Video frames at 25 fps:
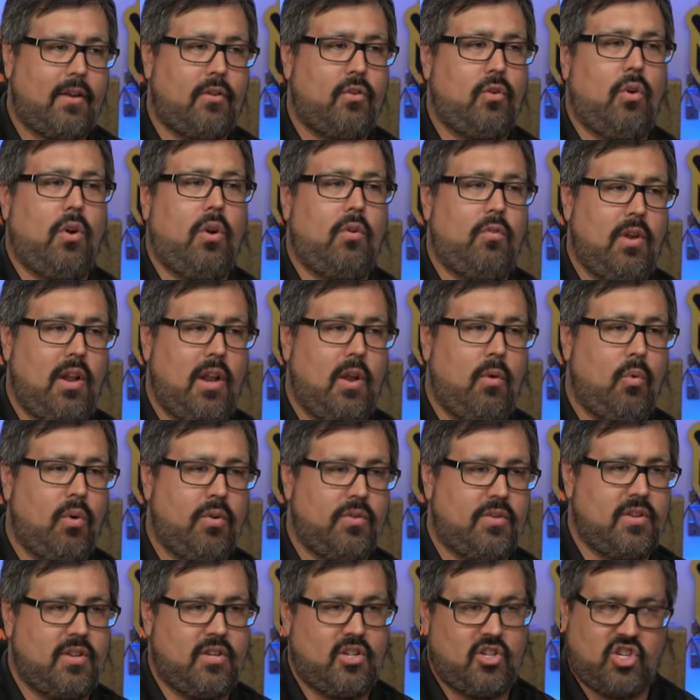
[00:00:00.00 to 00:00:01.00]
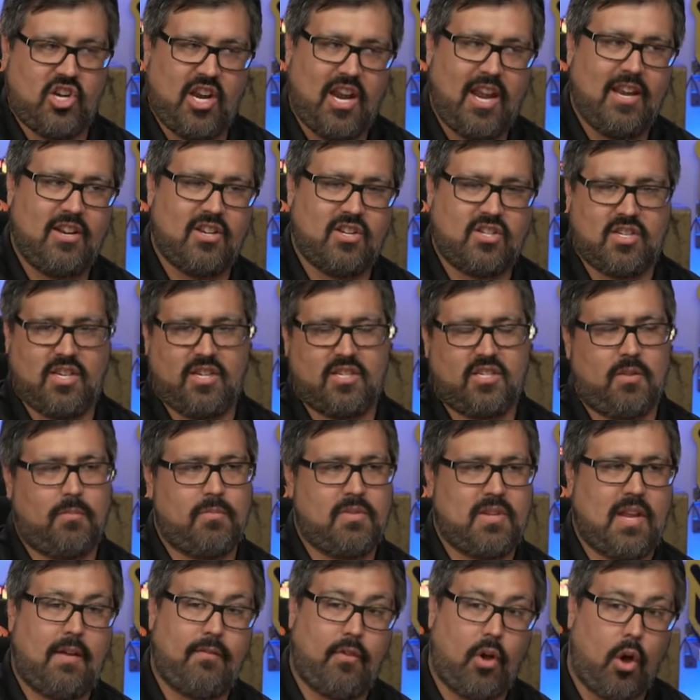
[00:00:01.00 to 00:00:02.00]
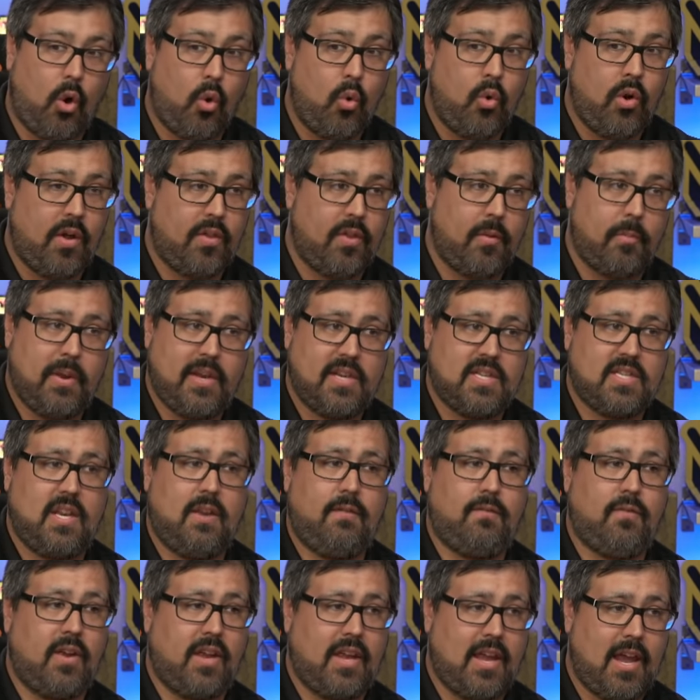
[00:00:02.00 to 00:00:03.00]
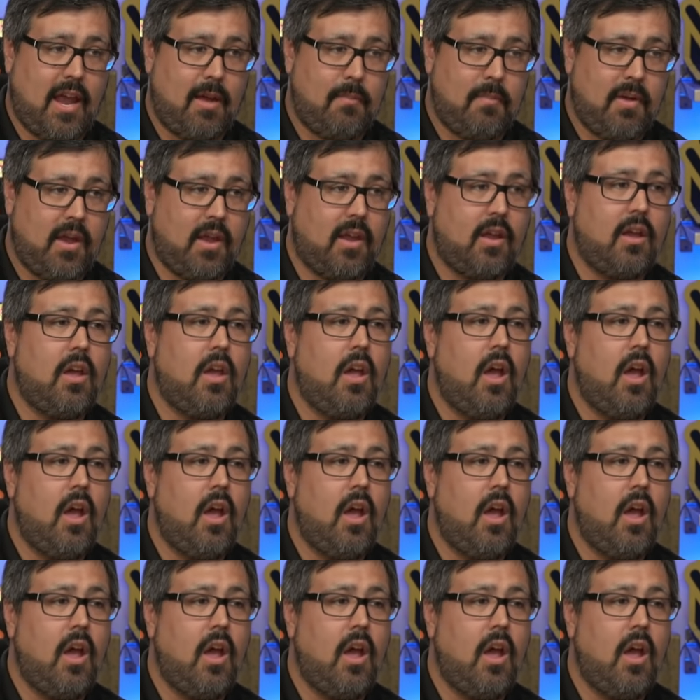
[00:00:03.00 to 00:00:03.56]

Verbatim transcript: Do I really want to change systems, have a whole nother PC for gaming? Right.